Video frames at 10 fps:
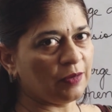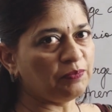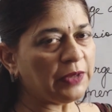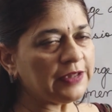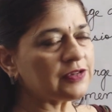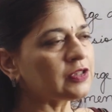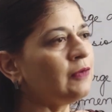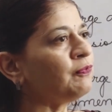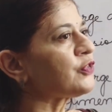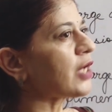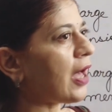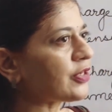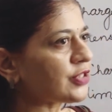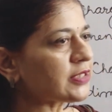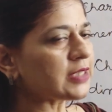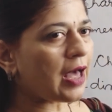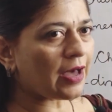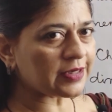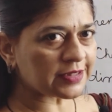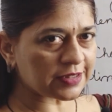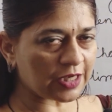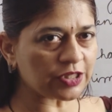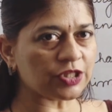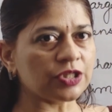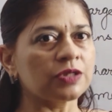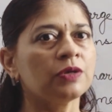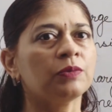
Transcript: Means charges are such